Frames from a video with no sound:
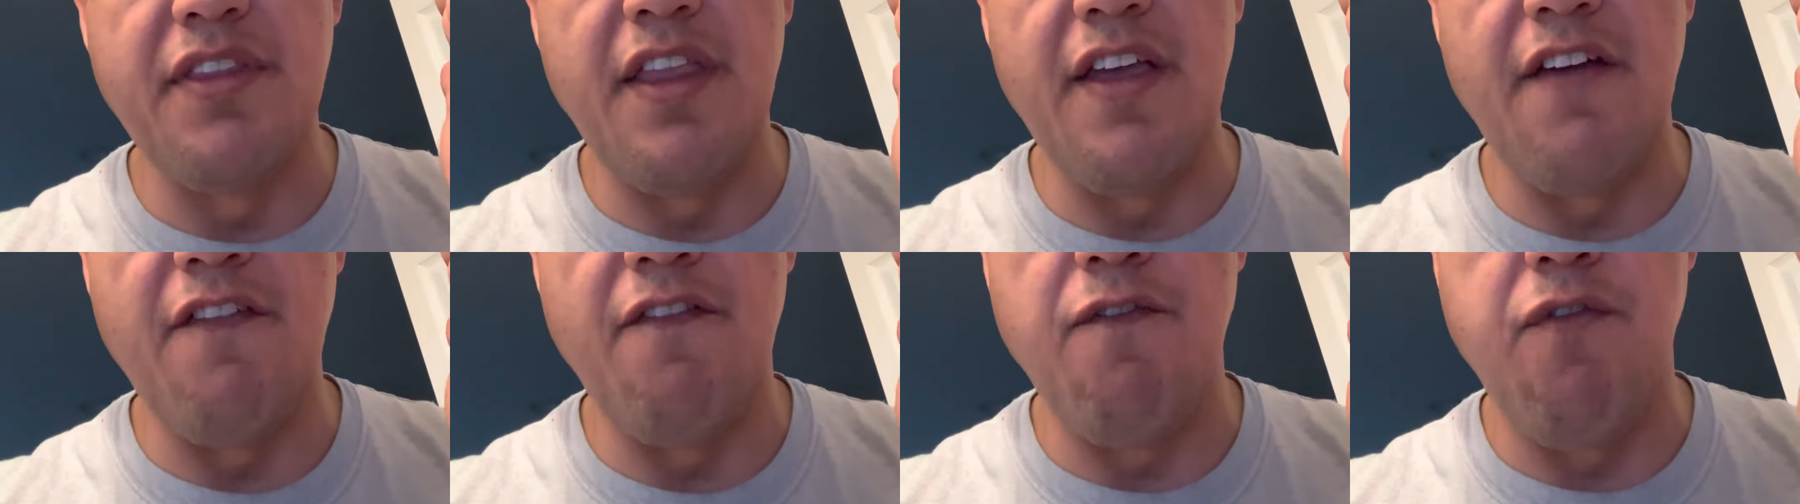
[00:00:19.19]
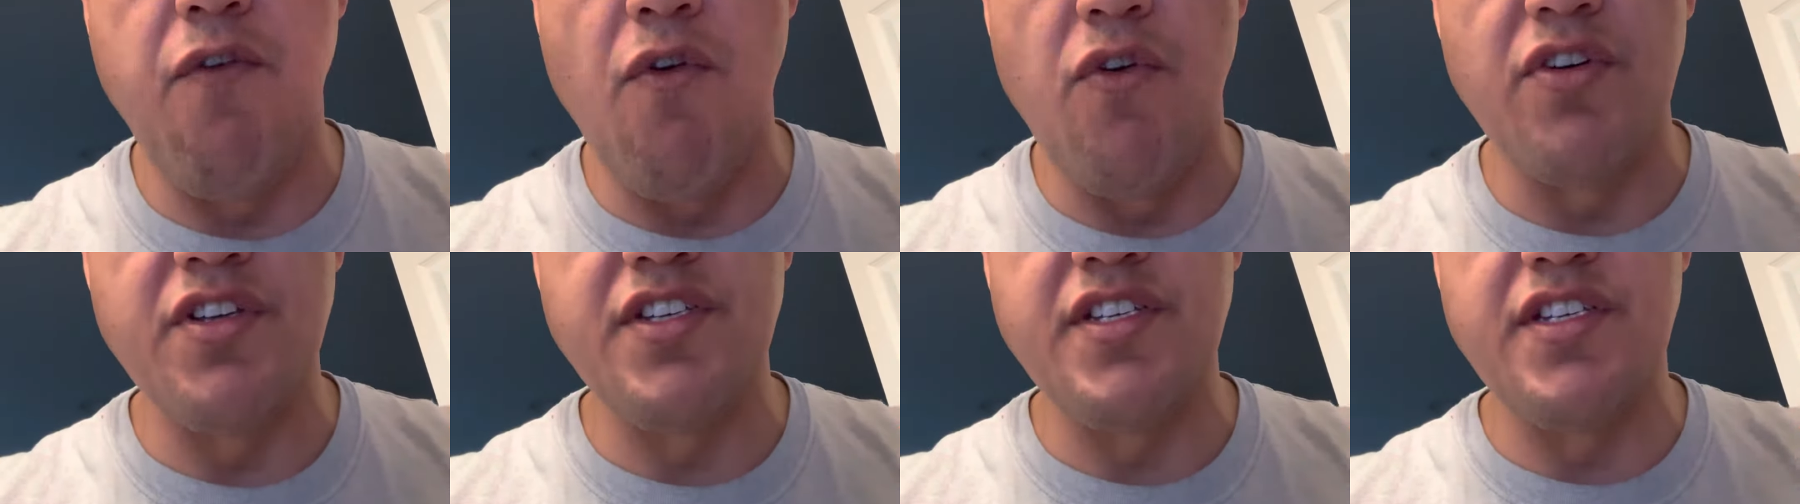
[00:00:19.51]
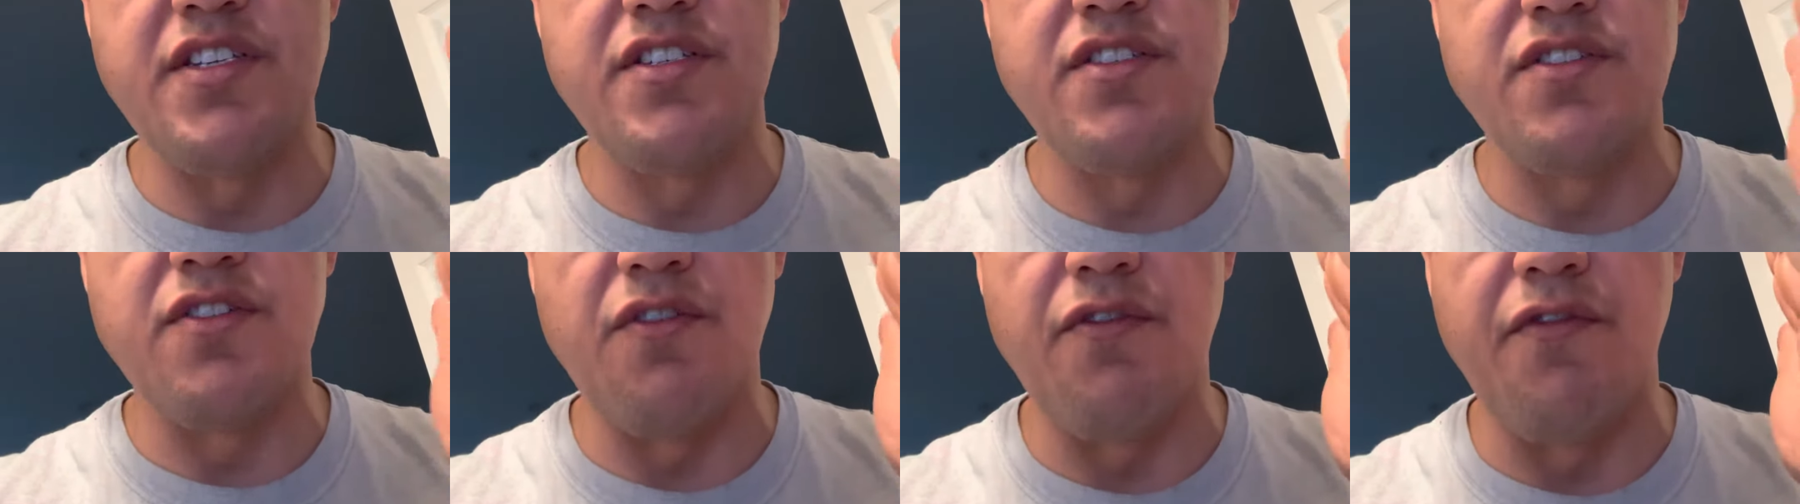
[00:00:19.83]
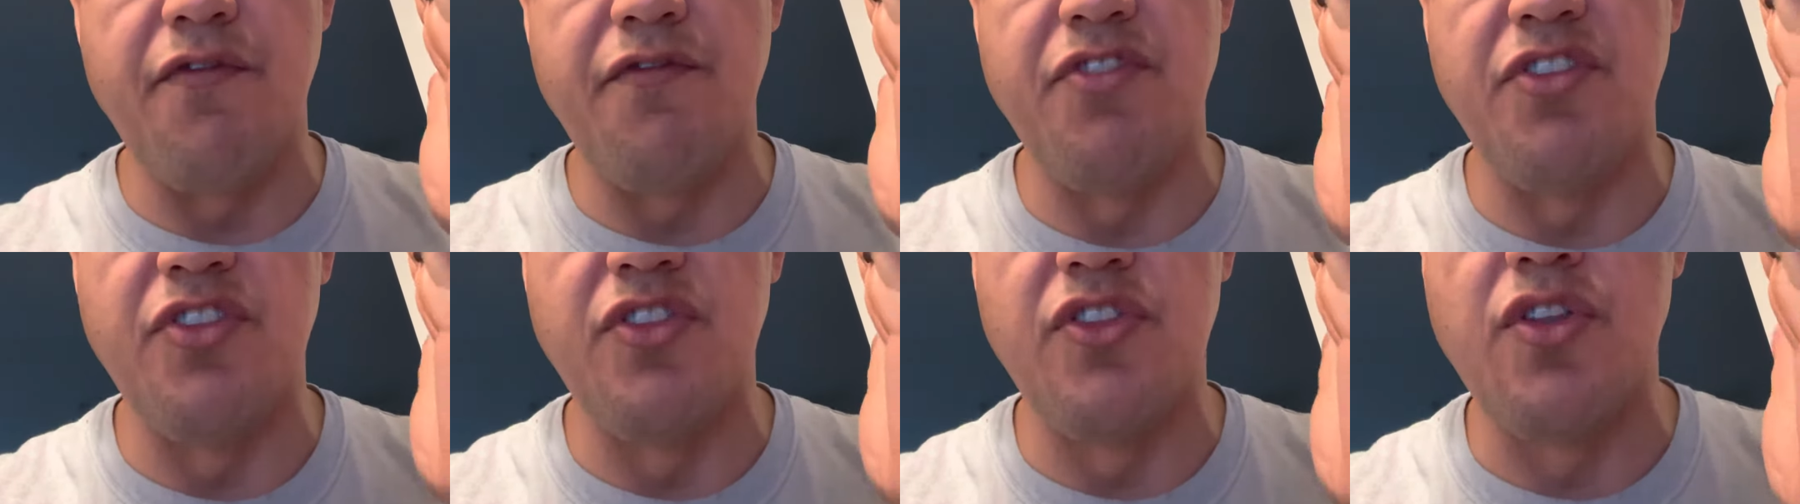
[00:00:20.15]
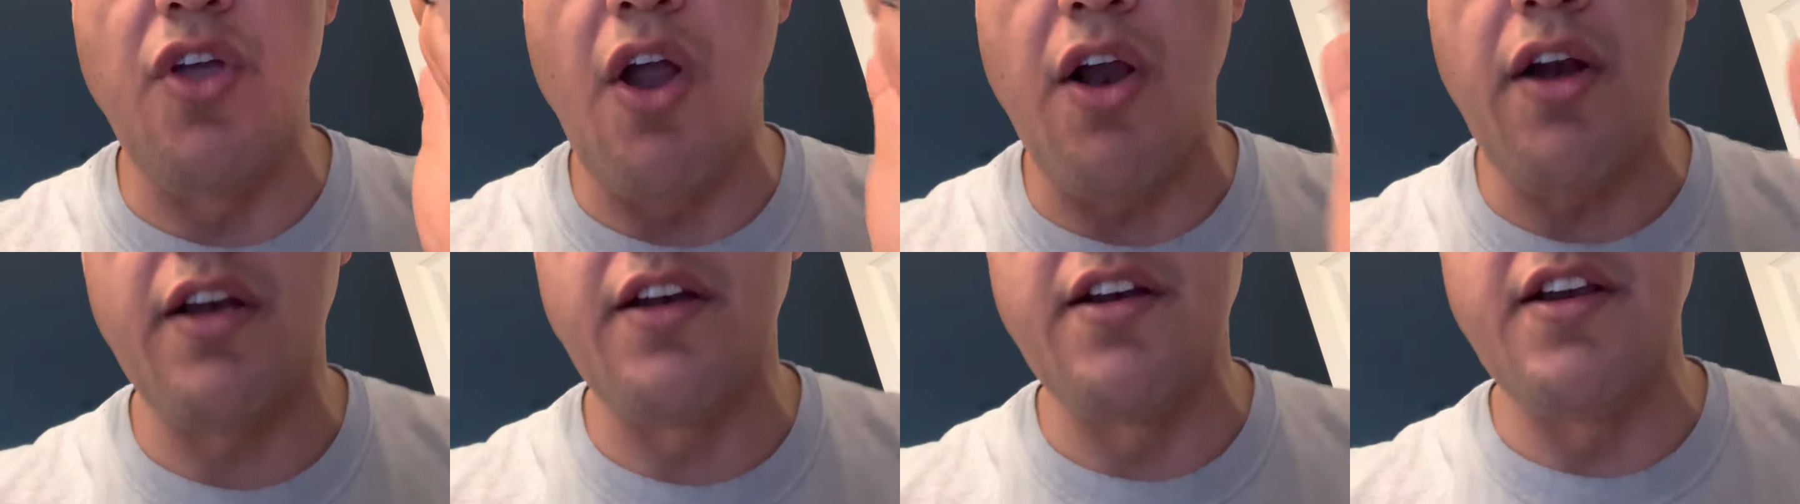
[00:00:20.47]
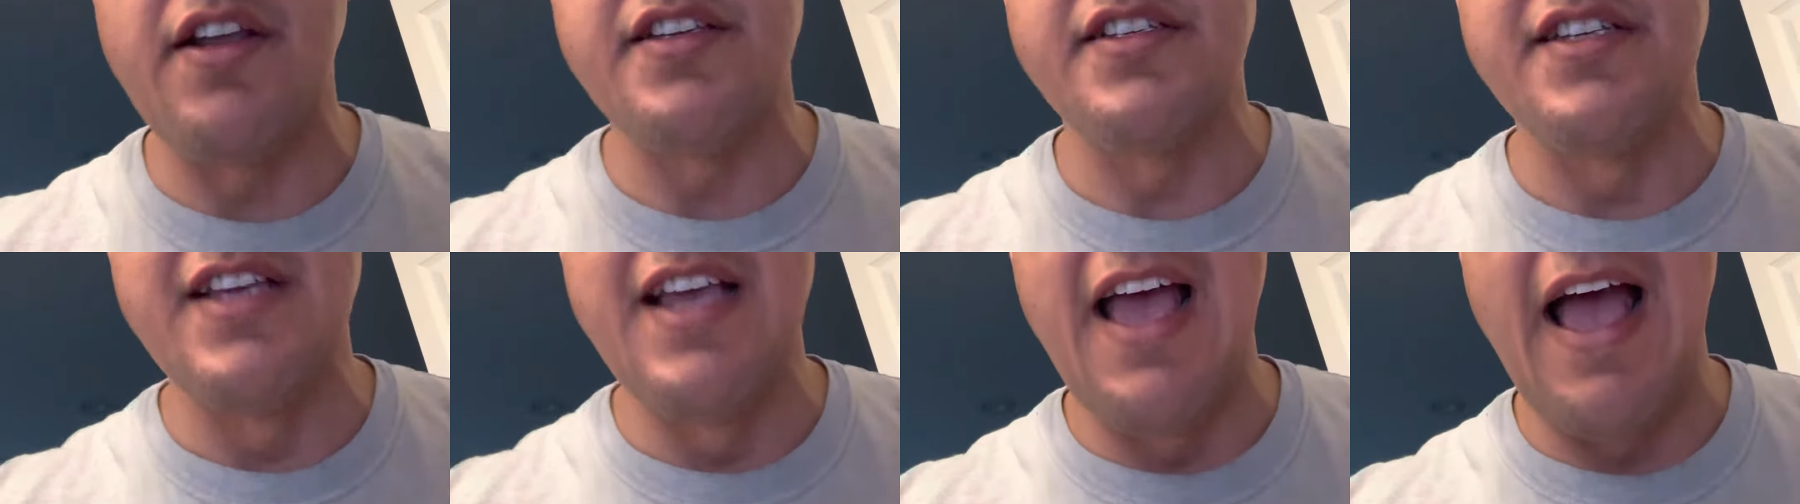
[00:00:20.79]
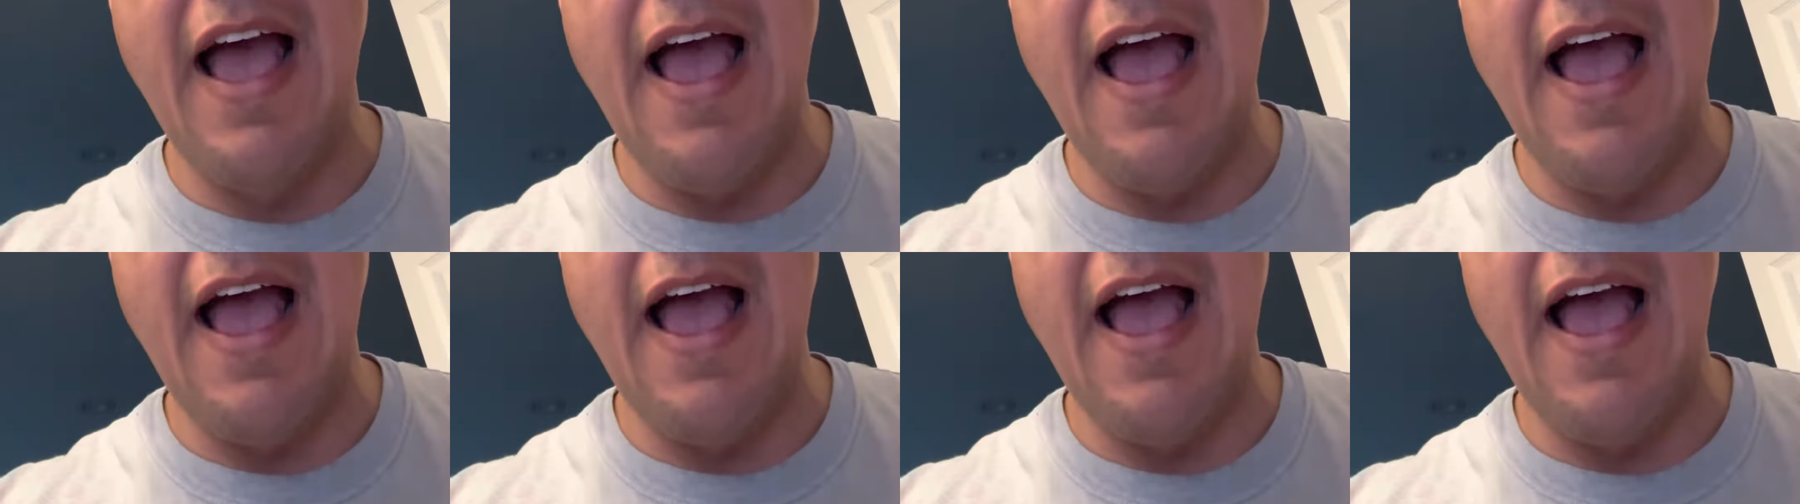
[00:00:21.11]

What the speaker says: the forces of darkness.